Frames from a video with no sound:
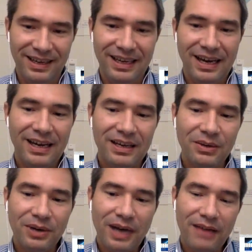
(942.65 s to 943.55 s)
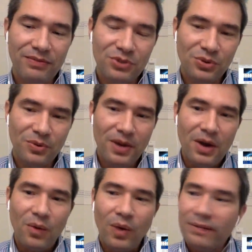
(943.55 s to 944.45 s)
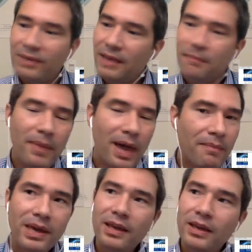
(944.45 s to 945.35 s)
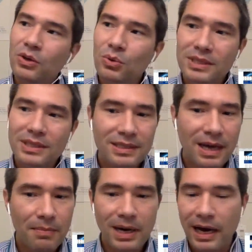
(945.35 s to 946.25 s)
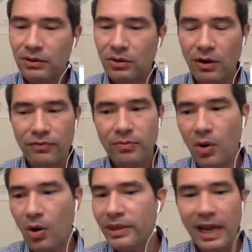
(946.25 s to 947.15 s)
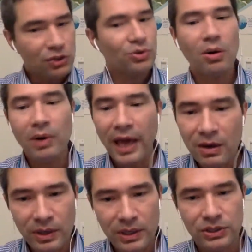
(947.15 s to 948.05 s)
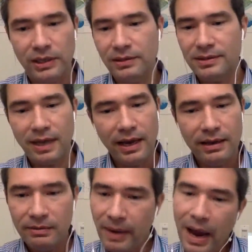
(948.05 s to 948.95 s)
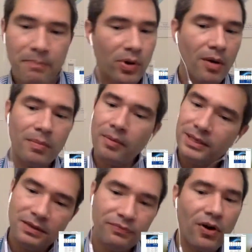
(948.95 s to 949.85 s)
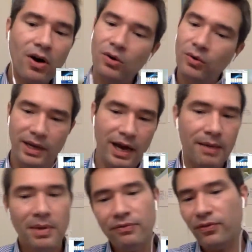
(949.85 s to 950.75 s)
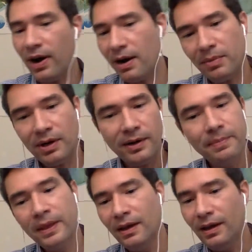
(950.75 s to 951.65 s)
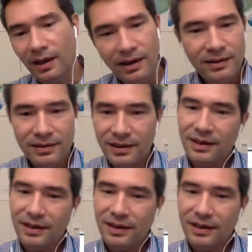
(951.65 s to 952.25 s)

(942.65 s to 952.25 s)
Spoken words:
Yeah, you have to maybe using some kind of more natural language and saying, my problem is the following: I'm a farmer in